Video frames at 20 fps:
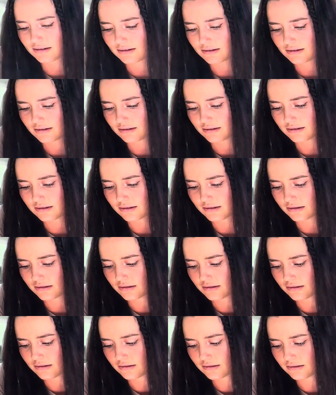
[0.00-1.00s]

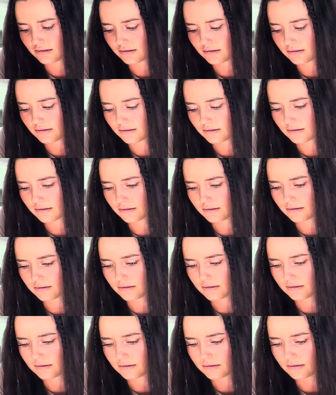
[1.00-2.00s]

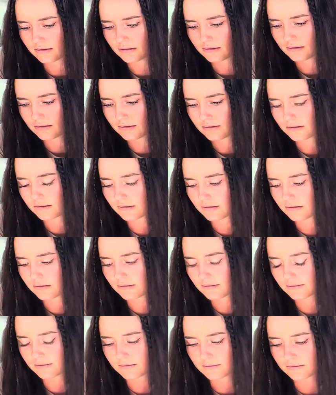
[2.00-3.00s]
(silent)